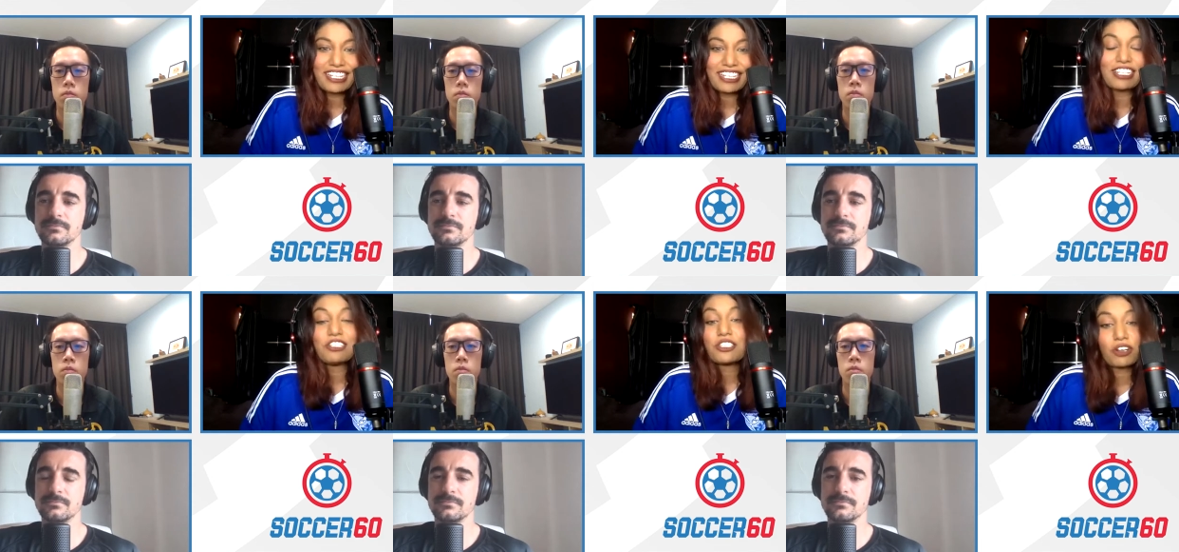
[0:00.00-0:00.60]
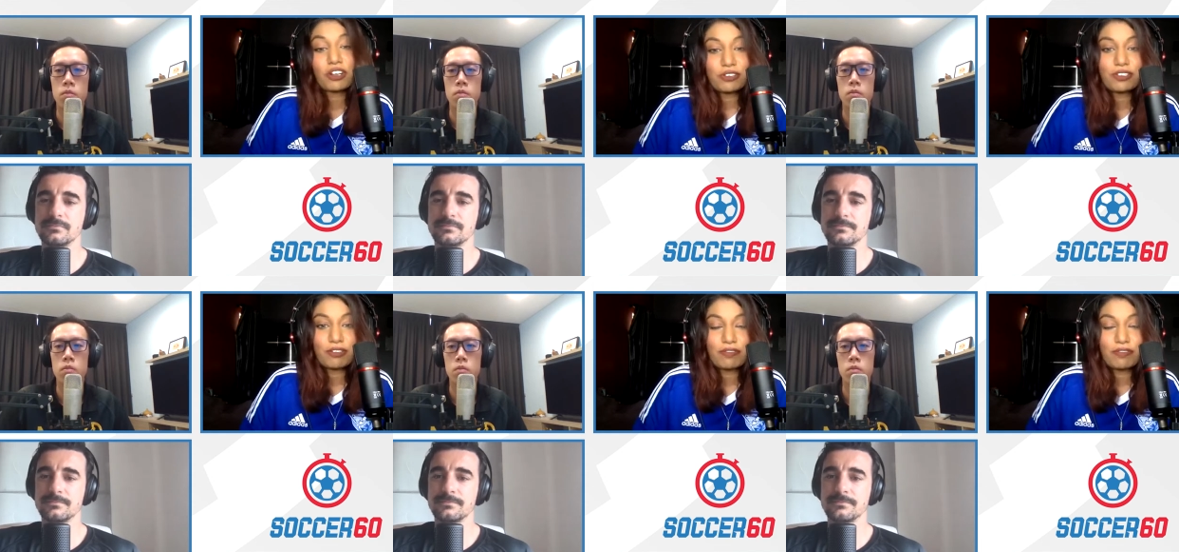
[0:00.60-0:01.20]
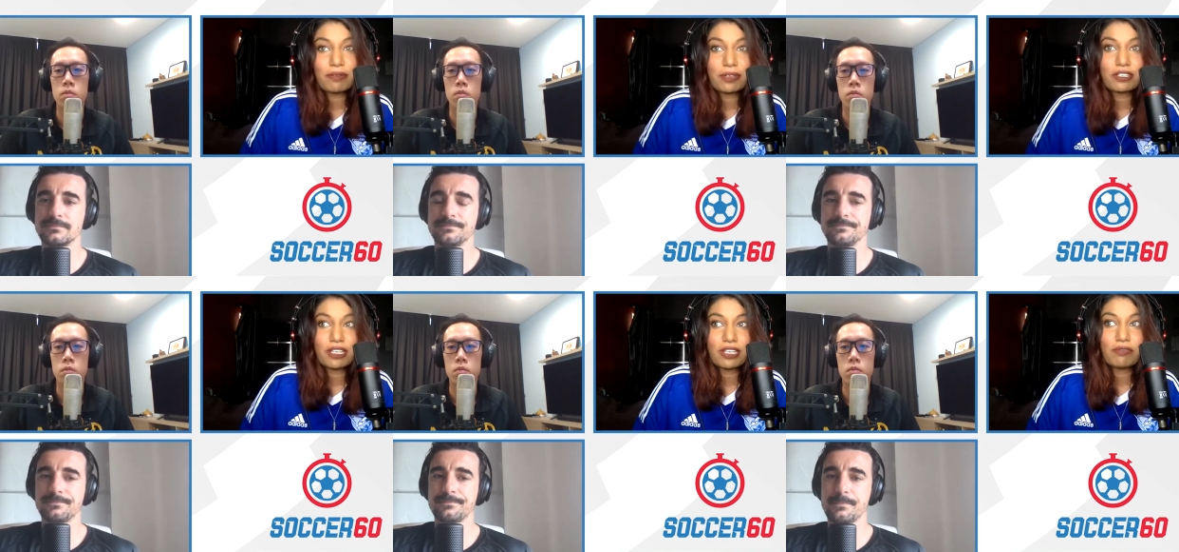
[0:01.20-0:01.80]
Speaker 1: And then they just got used to the fact,
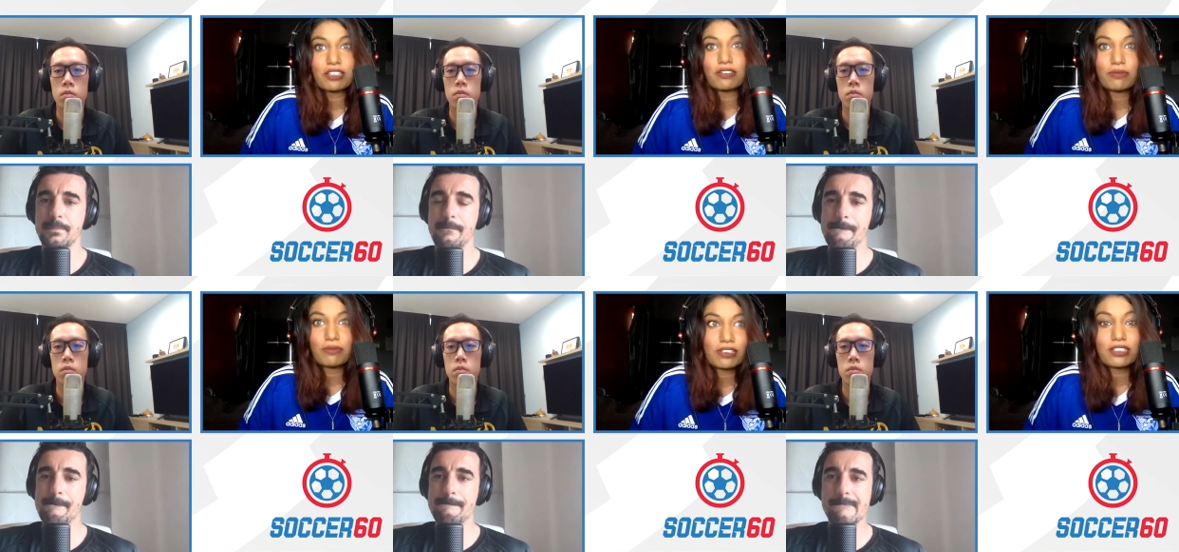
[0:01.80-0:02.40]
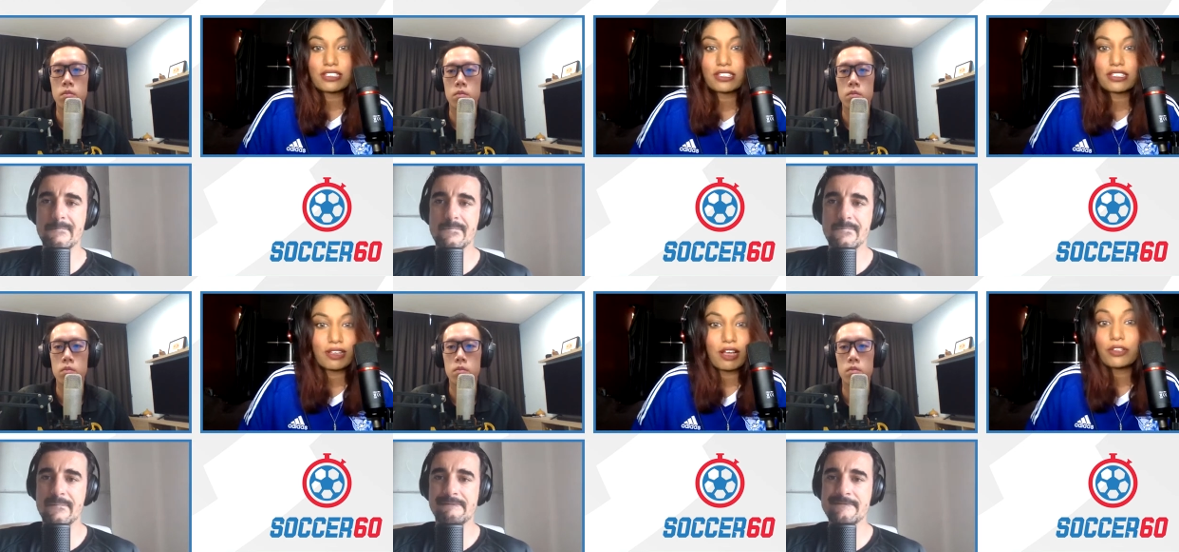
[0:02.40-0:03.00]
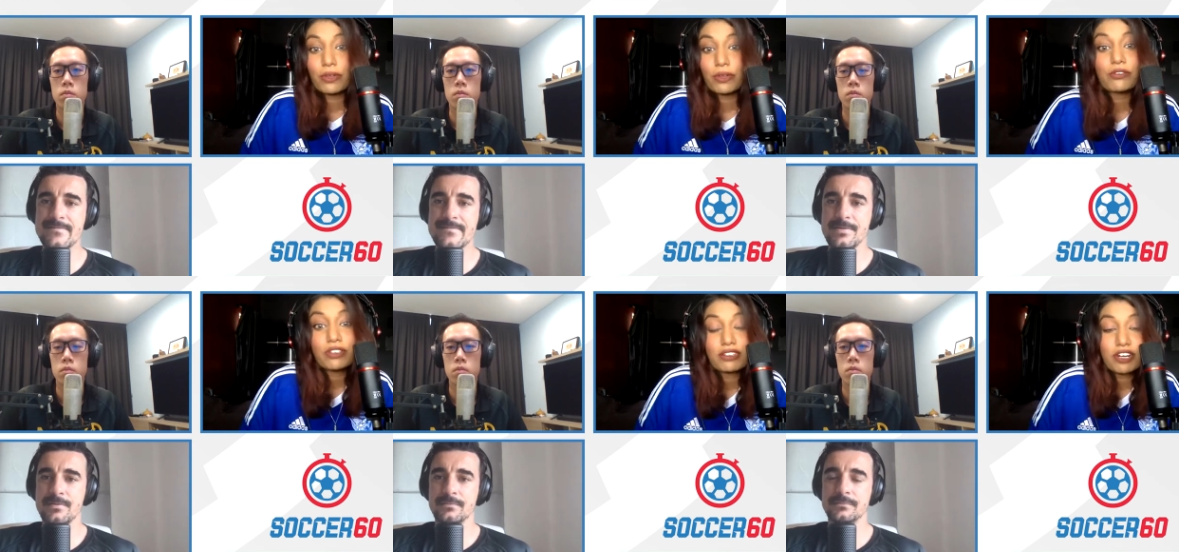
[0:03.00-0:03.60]
because after going
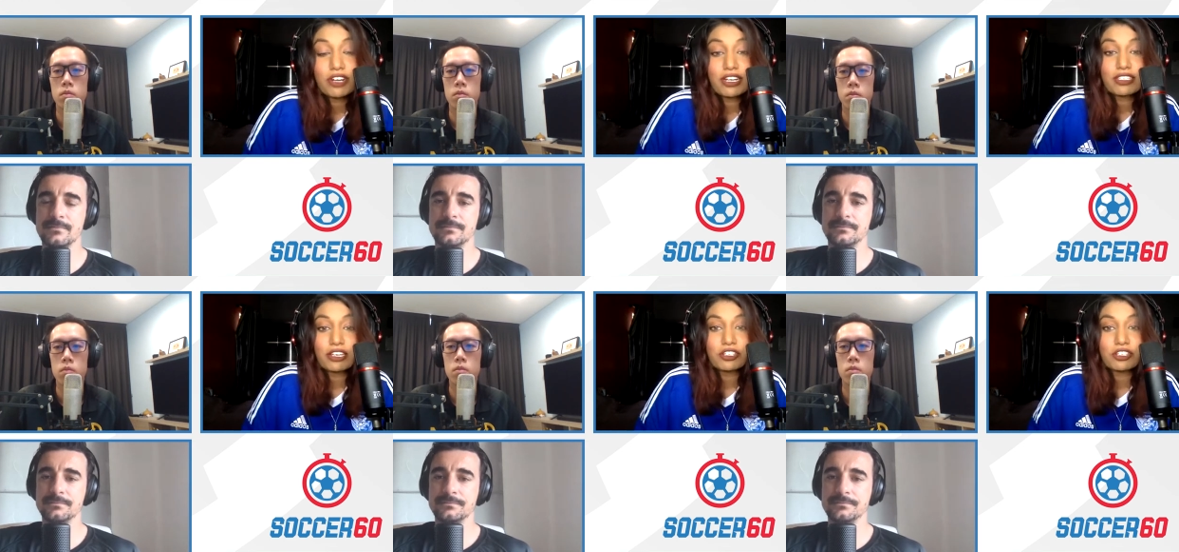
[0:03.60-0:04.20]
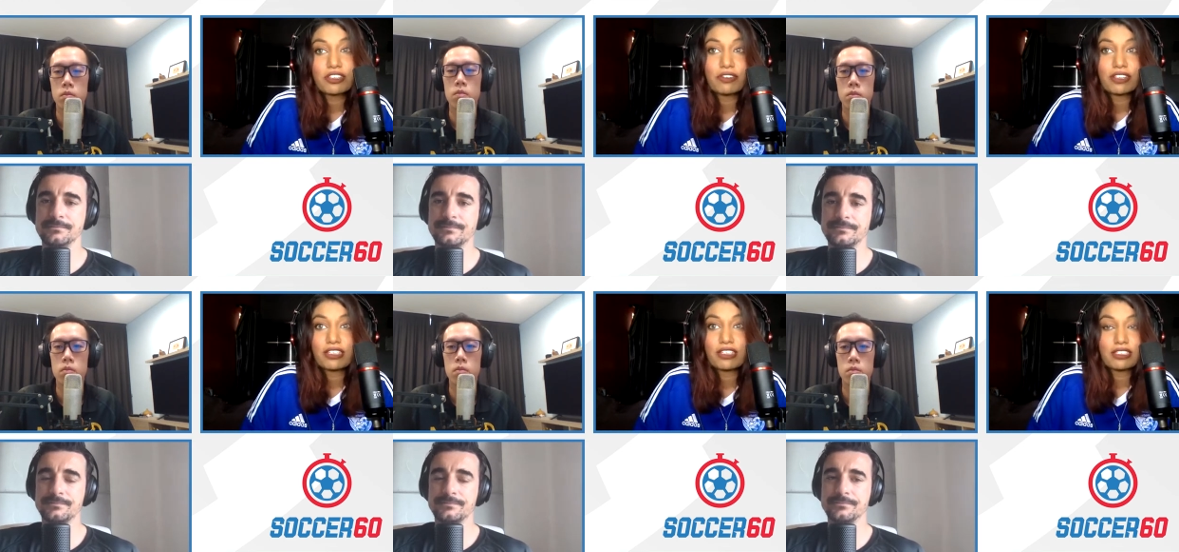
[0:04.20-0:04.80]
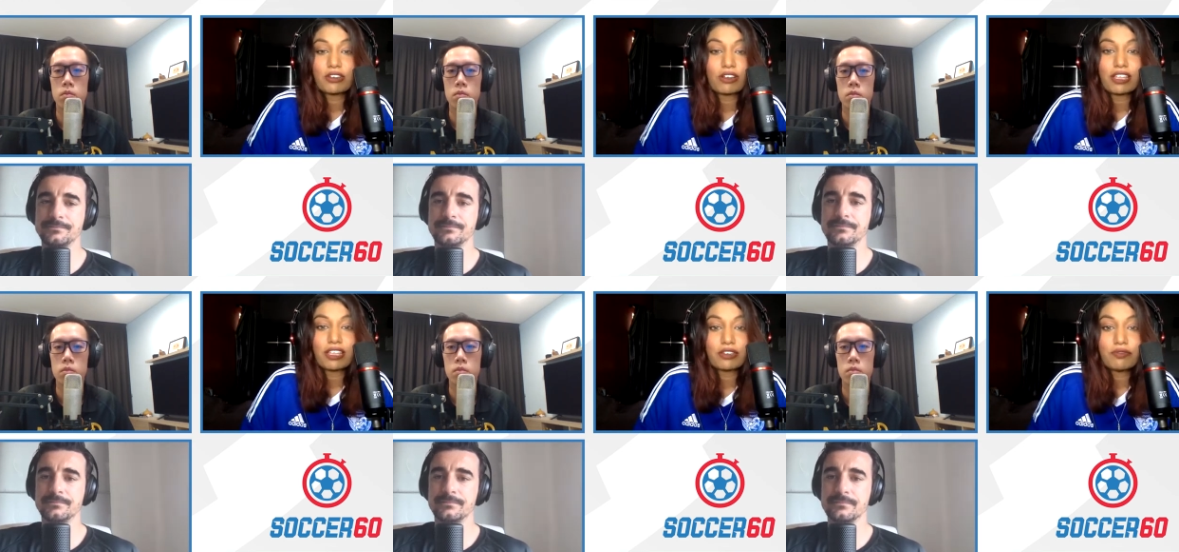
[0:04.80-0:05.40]
through the training session, they realized it's
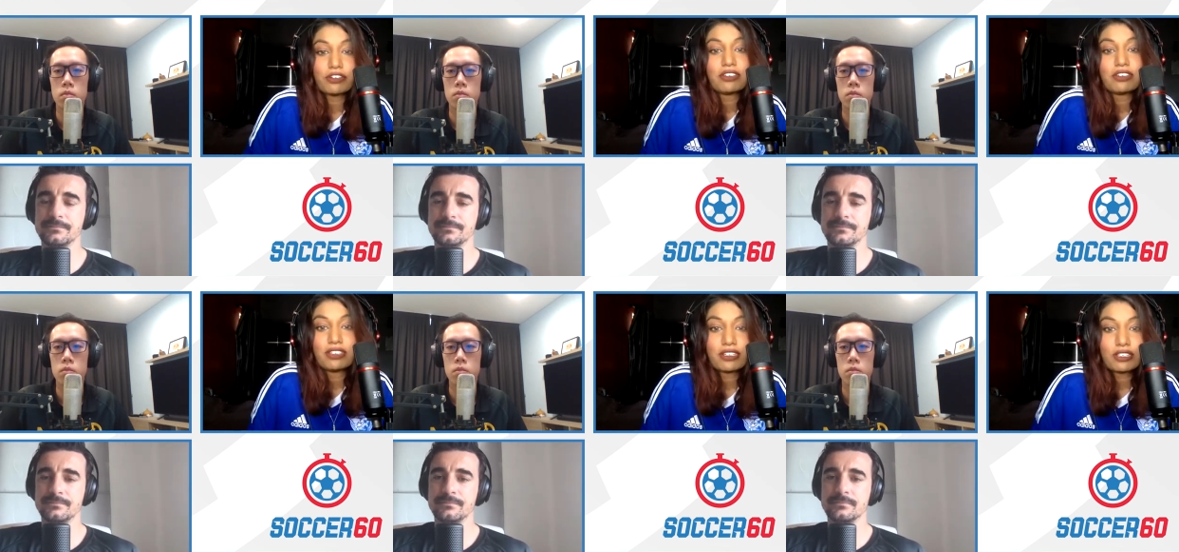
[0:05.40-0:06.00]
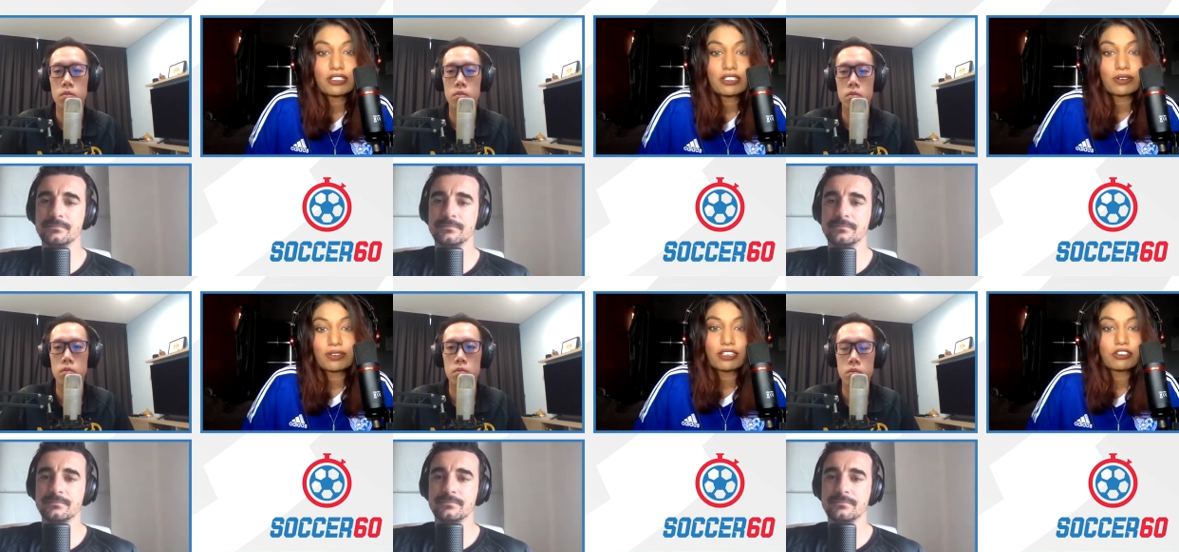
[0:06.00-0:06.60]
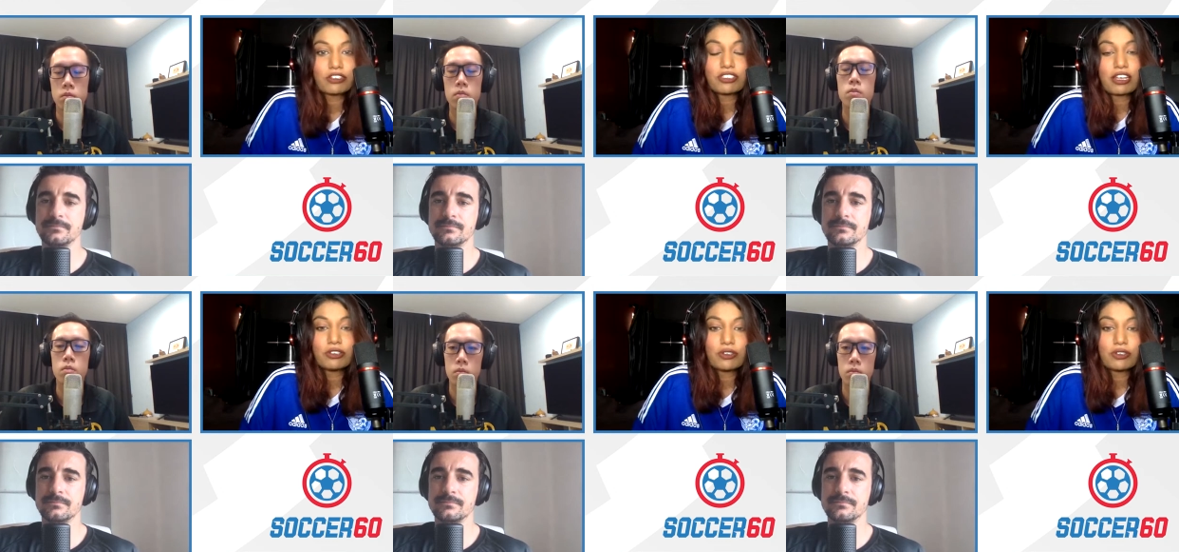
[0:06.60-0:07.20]
not that different. So they just
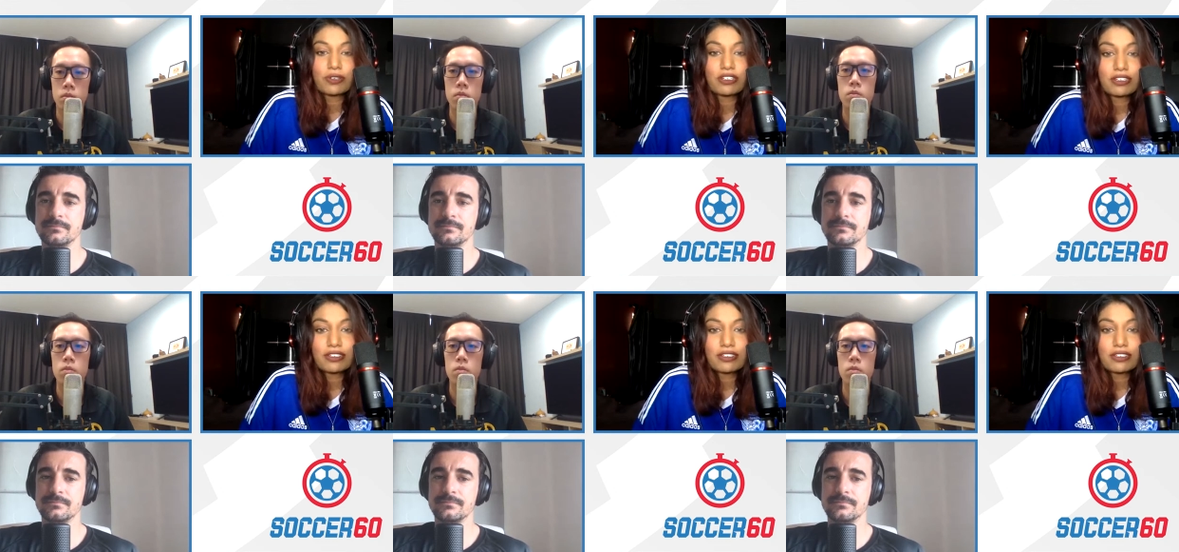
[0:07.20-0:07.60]
get used to it.